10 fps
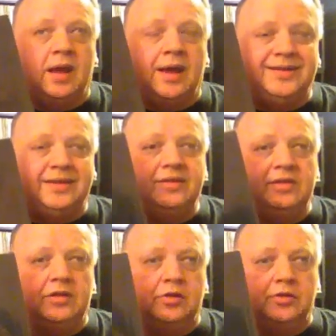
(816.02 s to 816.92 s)
I didn't
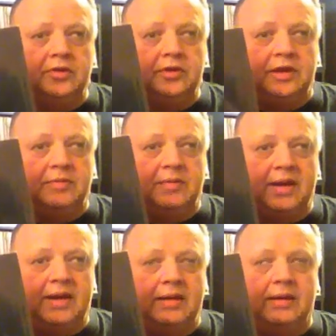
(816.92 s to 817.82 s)
include it in
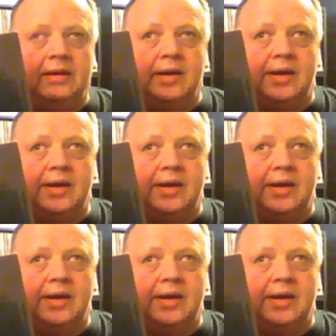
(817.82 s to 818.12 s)
my